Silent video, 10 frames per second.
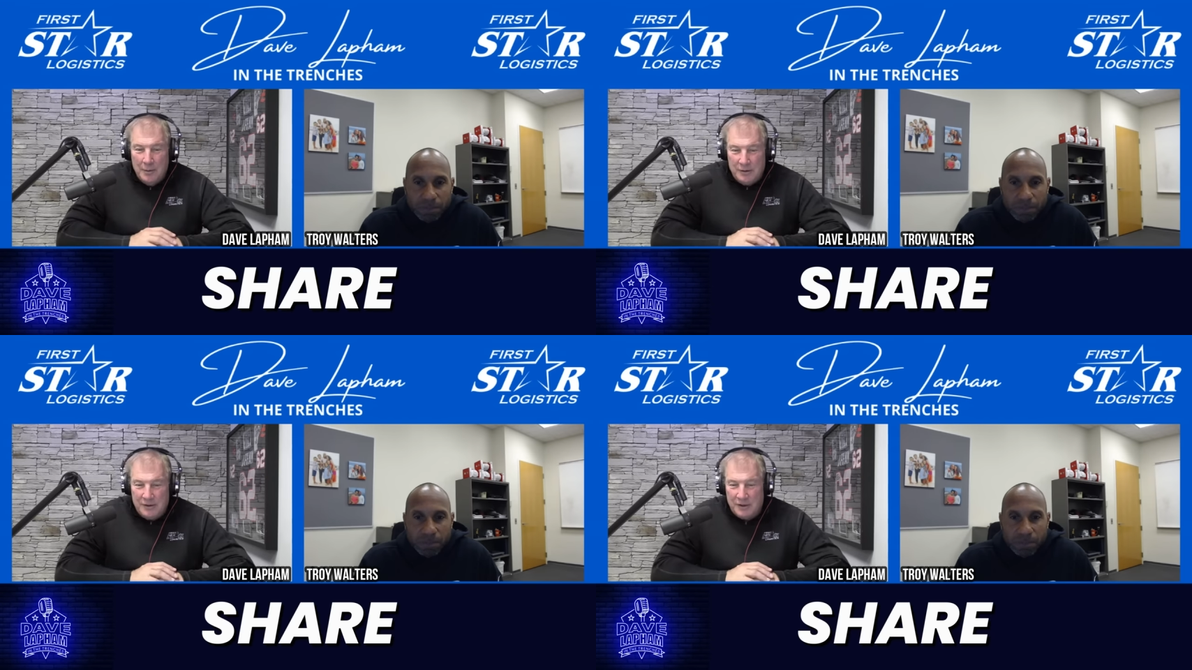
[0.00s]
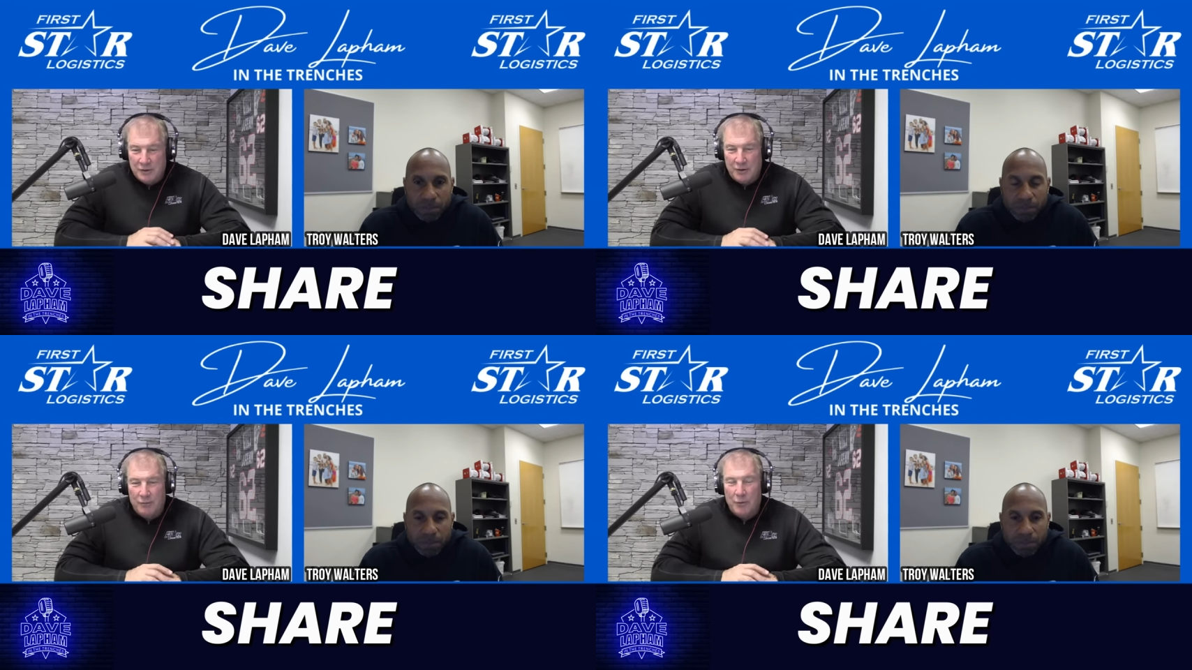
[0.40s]

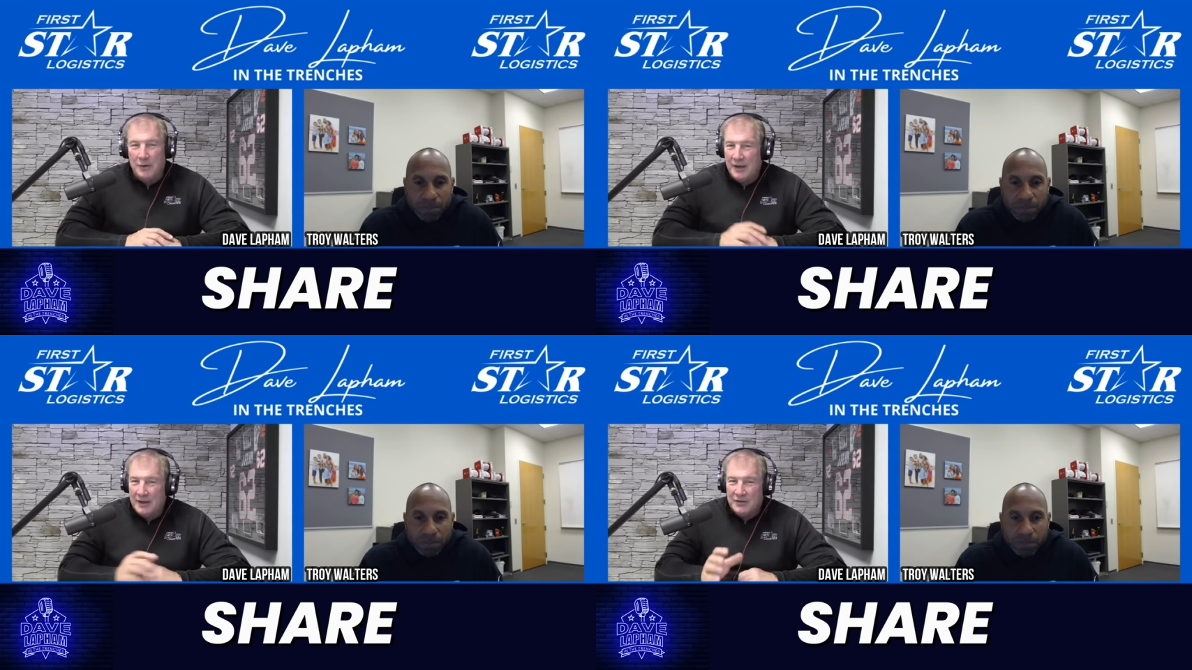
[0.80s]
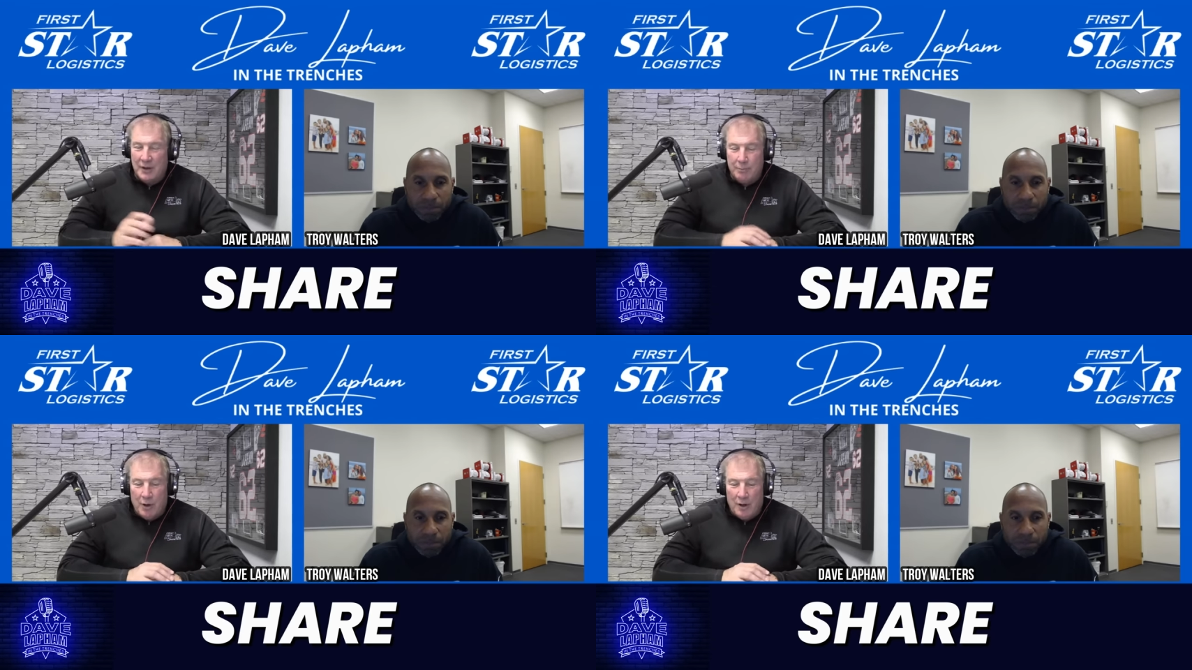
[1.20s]
Speaker 1: potentially throw it and he gets
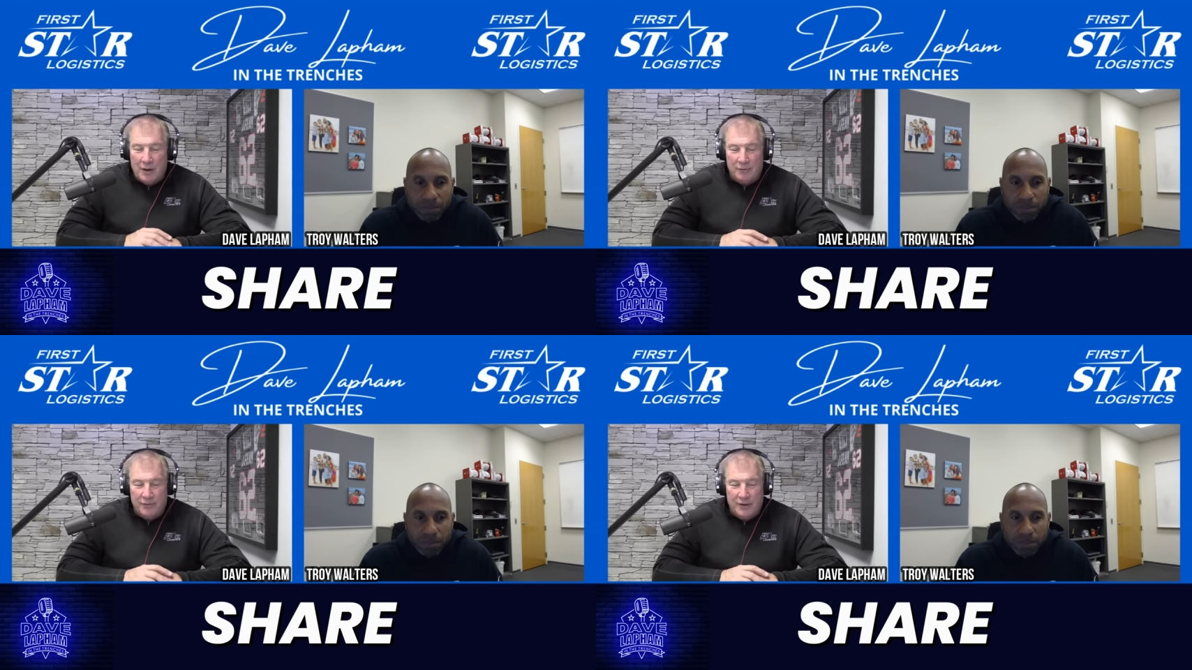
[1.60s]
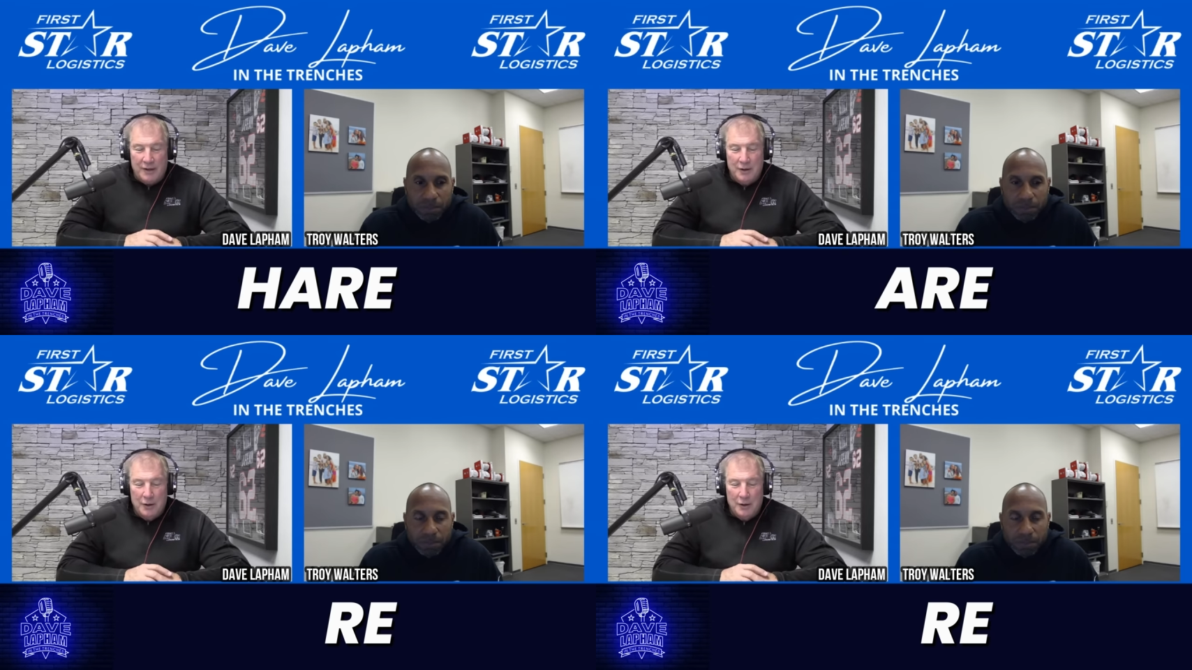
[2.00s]
that ball out for that